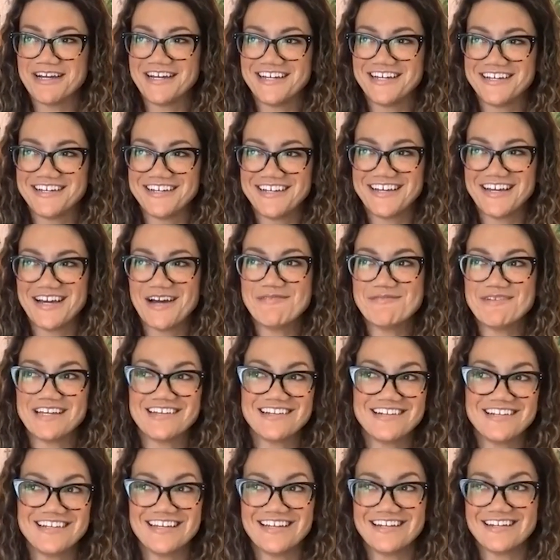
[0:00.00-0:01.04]
how am I
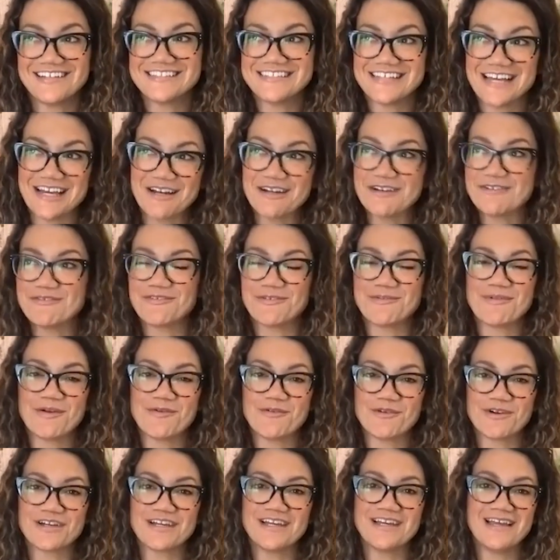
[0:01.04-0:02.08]
going to get excited for my
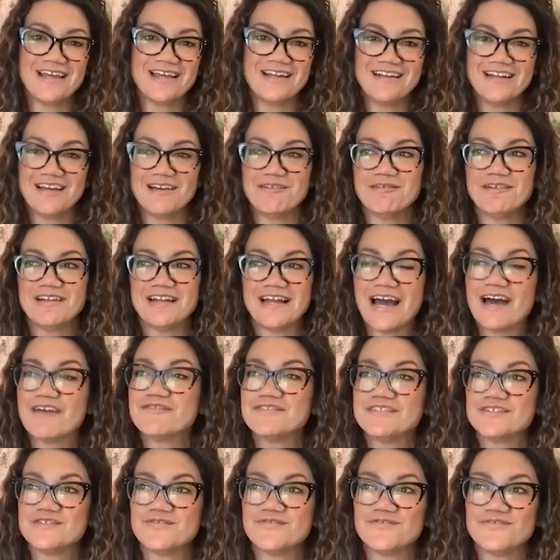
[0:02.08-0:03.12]
work again? I'm going to have
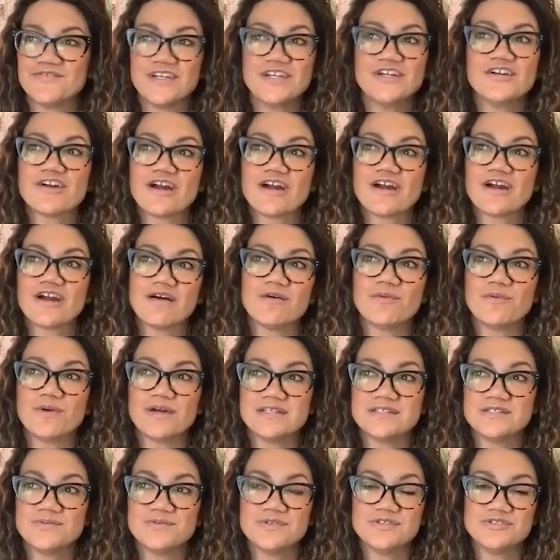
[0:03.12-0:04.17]
to figure out a way
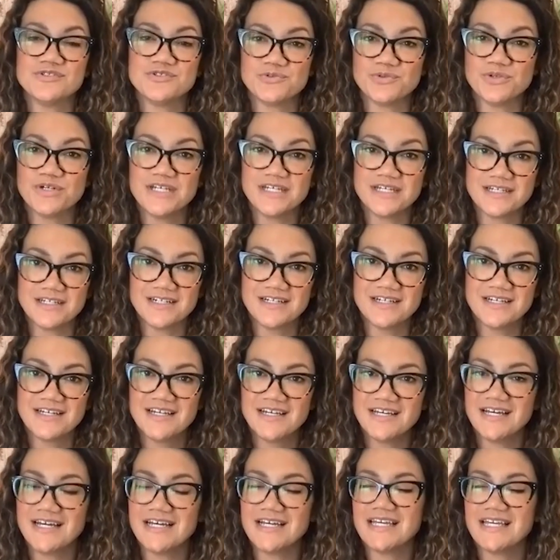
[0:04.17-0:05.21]
to enjoy it
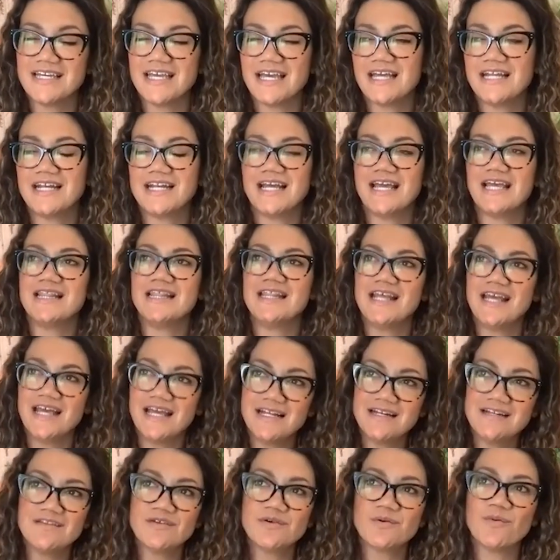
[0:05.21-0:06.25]
again. And
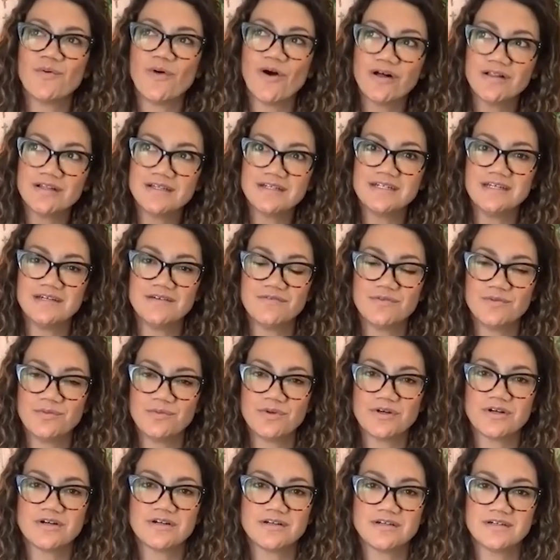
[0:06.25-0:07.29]
then the quality of the
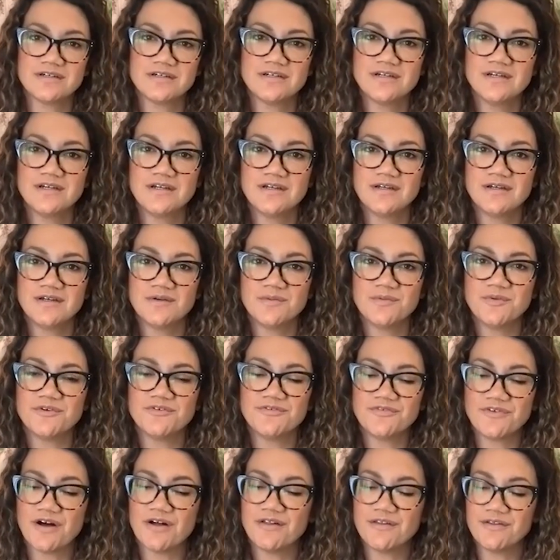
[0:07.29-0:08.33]
work will
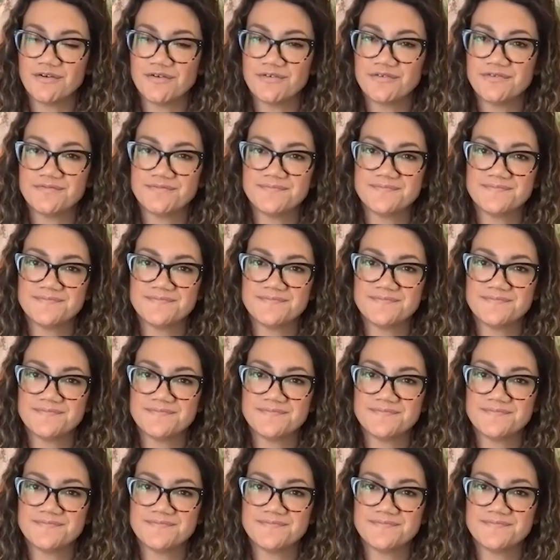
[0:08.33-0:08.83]
follow.